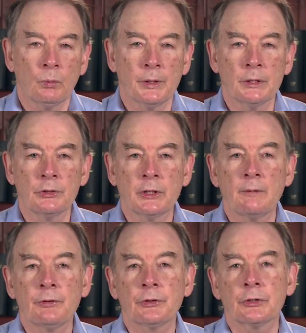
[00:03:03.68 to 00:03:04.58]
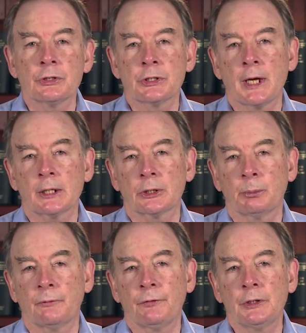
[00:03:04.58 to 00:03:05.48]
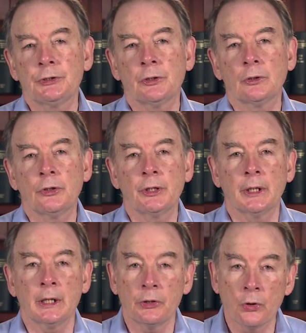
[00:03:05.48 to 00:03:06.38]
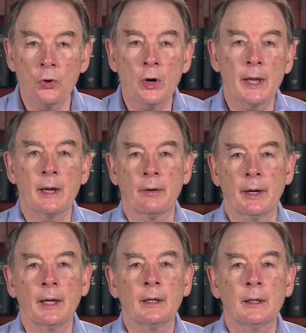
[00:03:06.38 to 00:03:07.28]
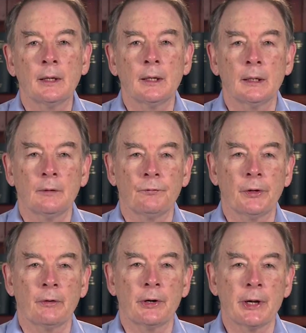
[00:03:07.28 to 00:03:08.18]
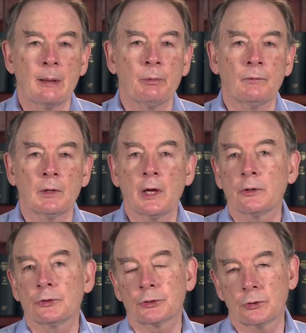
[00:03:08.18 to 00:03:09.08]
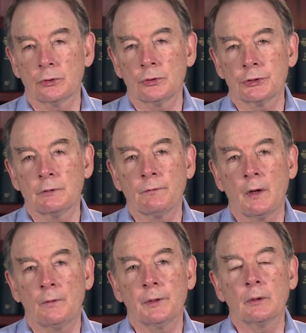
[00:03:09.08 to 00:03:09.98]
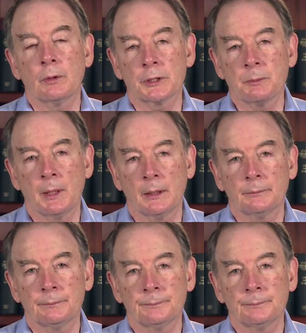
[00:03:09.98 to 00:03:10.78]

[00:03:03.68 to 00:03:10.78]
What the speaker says: We endeavour to conduct the professional learning in your area if there are a number of local schools involved in QuickSmart.